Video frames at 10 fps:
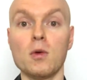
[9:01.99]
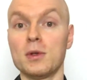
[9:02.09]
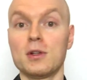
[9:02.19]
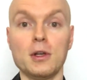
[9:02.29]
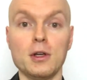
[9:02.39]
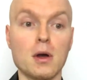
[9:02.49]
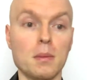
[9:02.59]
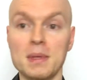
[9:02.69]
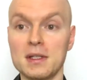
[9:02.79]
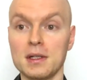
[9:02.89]
Obviously, you
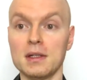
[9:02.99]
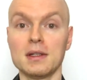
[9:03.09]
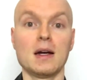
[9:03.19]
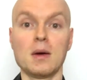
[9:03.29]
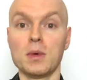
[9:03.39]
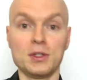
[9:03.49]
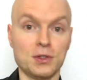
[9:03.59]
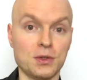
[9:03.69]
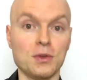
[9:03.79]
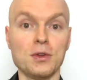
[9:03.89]
are busy with